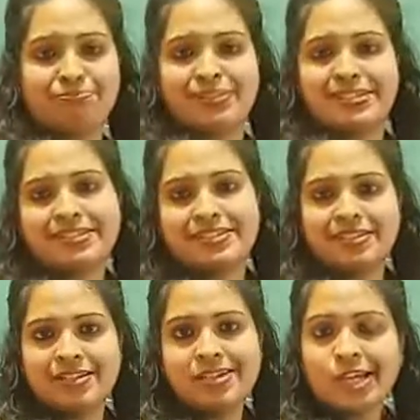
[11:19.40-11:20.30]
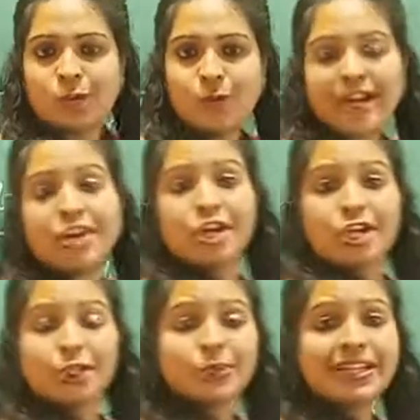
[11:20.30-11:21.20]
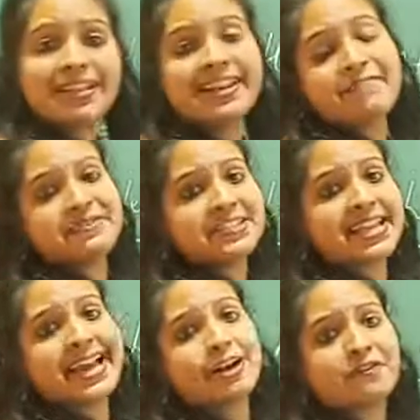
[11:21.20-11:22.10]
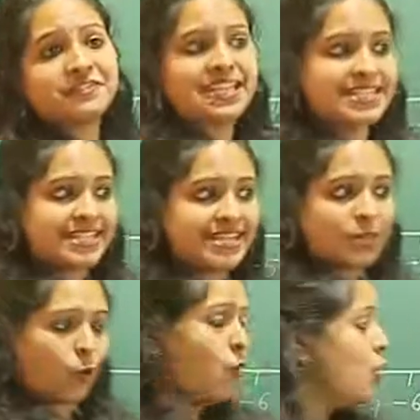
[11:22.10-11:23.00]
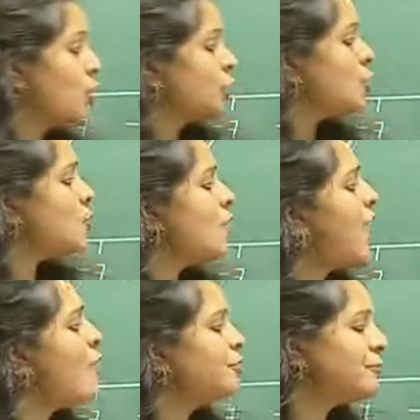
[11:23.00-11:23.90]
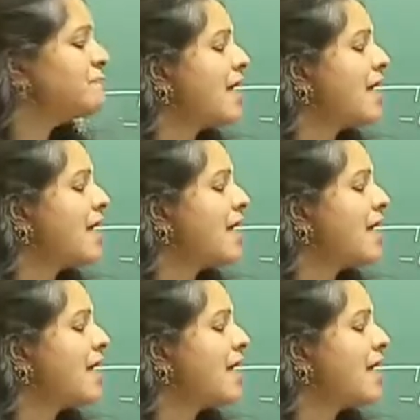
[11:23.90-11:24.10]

numbers. Okay, to the left side of the 0, you have to